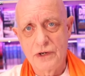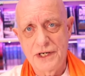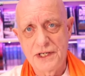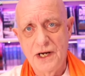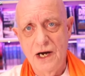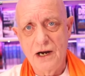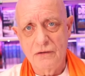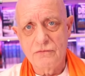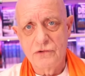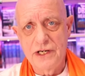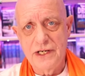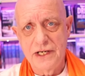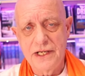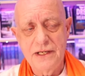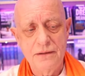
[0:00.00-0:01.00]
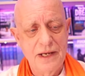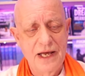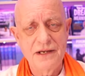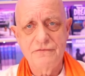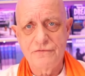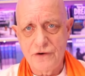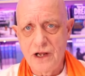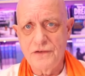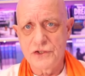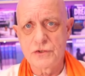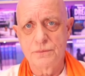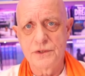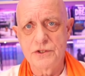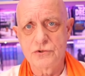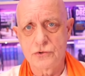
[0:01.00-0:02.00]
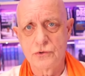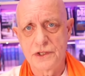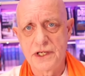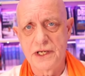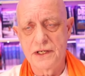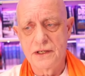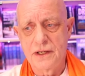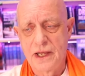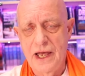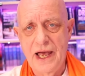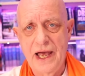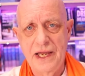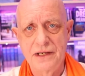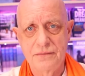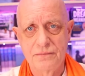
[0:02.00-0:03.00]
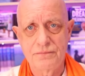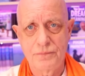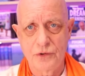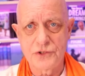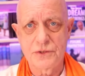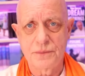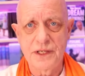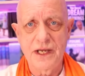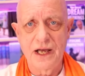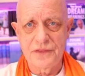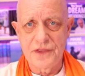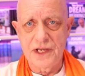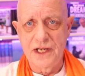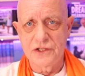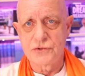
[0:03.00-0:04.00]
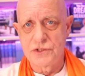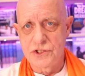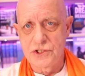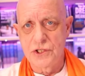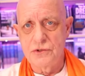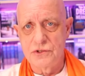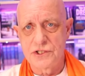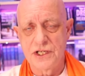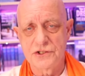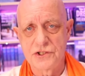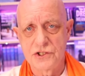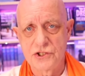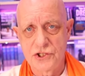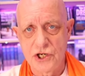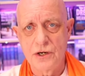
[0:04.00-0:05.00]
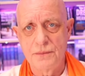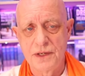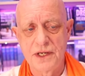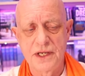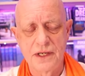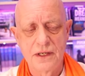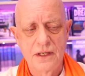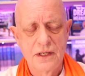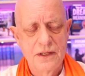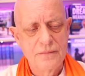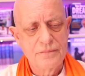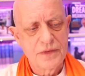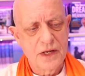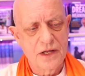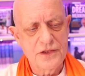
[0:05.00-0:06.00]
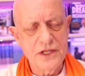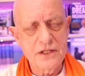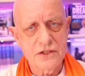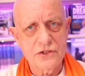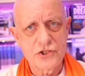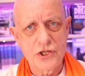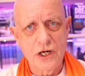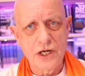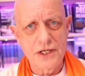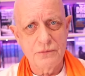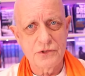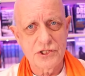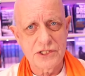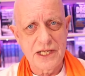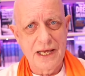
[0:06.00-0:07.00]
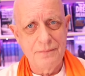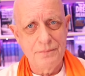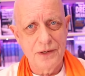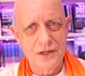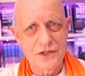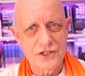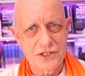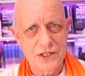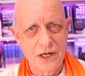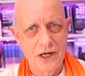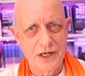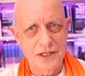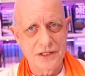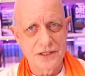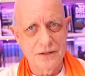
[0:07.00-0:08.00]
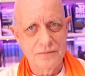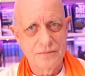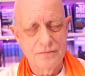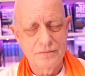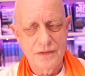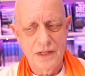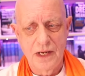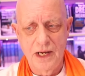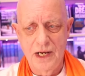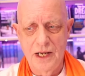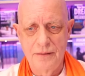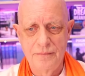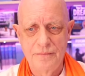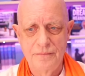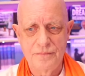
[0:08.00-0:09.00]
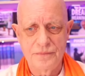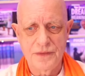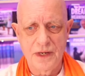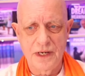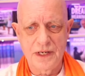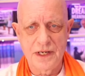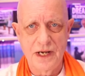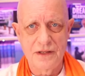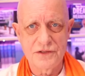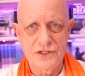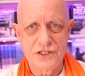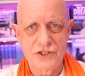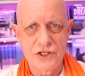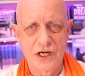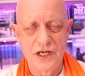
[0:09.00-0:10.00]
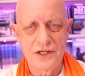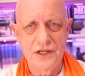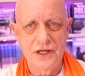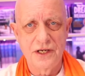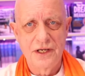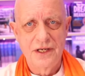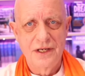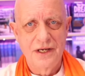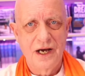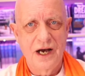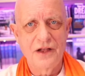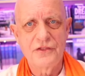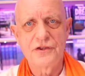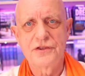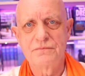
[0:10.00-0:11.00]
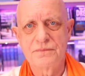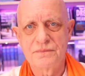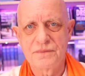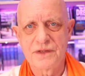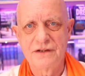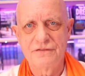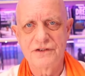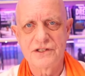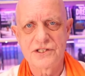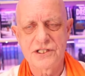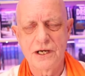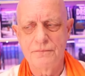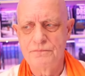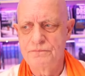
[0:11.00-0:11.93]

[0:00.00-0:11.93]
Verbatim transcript: are, really. And France will be drawn, and possibly other countries too, such as Germany. I think China will stand by the side. Um, I can't see China other than giving some